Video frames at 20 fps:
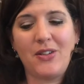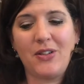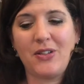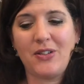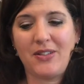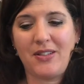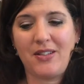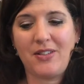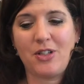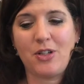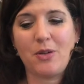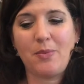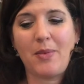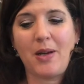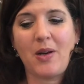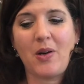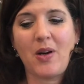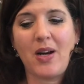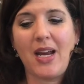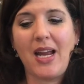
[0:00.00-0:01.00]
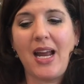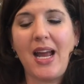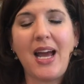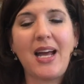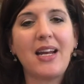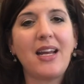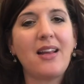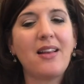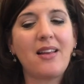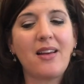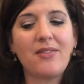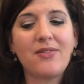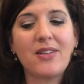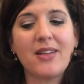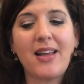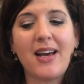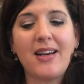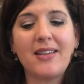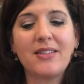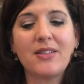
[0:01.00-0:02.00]
her sister Mary, and he loved
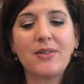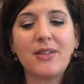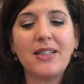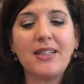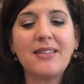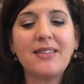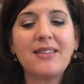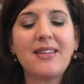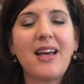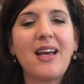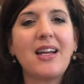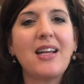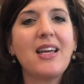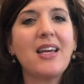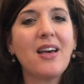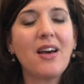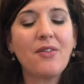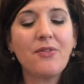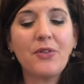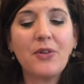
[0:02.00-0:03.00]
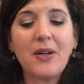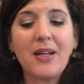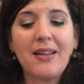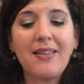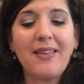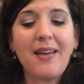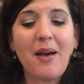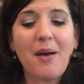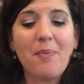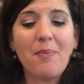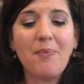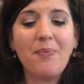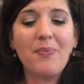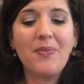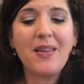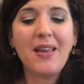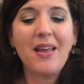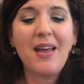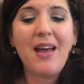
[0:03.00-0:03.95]
Lazarus, and he comforted them.